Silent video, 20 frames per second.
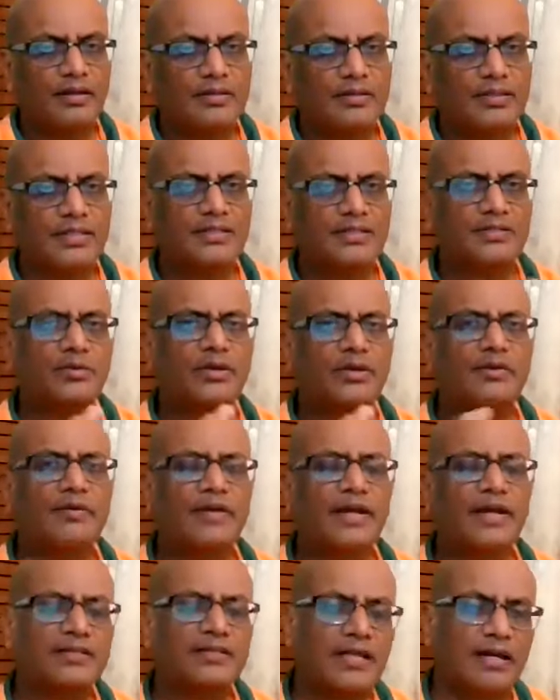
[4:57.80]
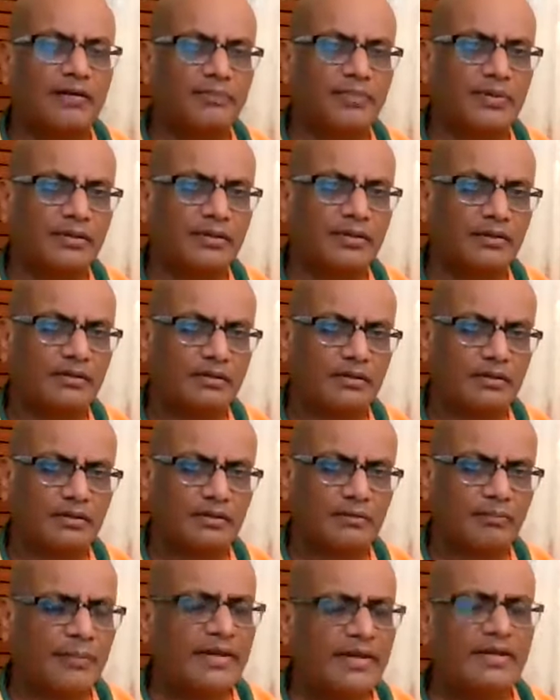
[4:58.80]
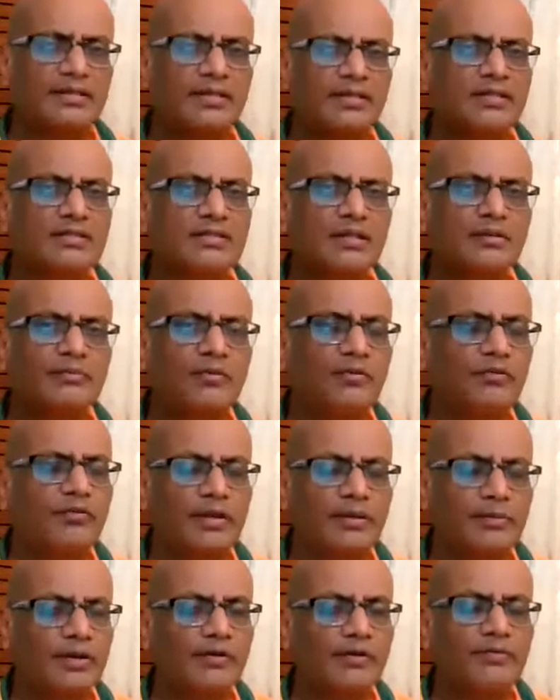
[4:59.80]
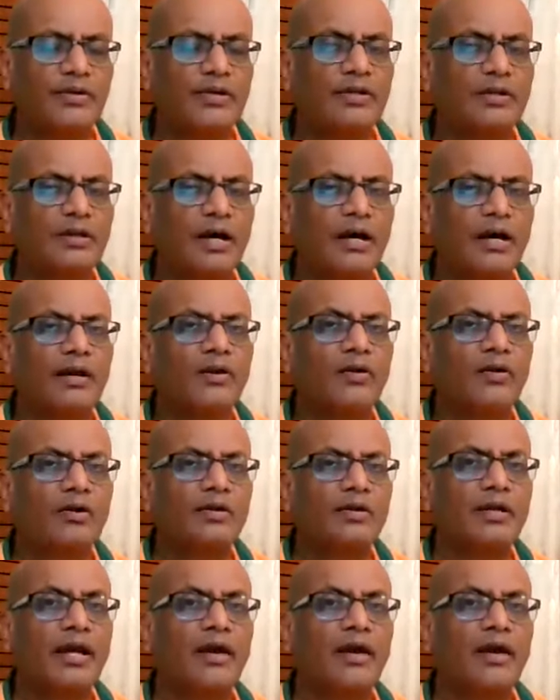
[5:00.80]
Just to give an example, many things are moving, but we are not